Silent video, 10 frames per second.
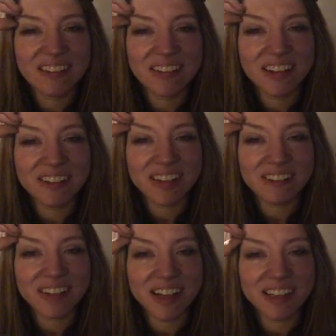Where do I
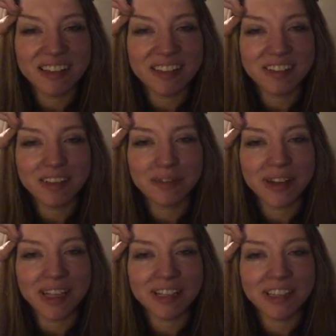find the YouTube
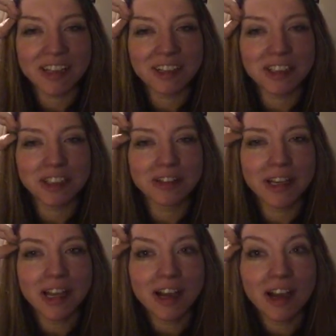Pagan Challenge you're doing?
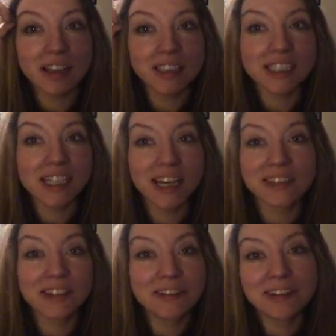Honestly, I
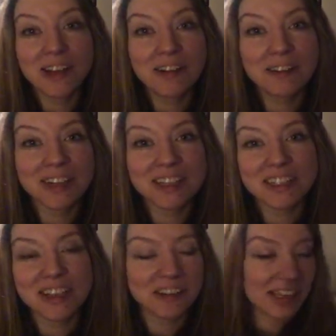don't know.
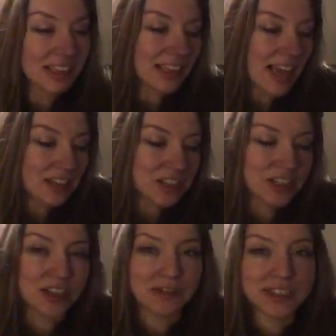This year, like last
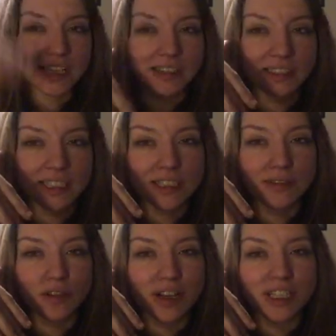year, it was like a list
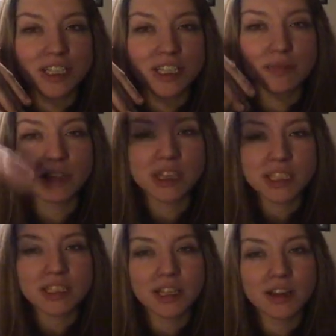of questions, but
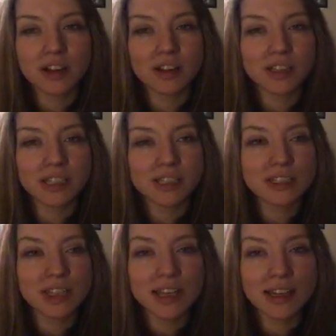this year, all it
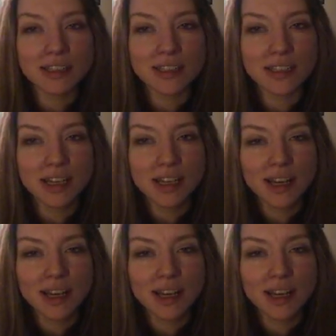is, I guess,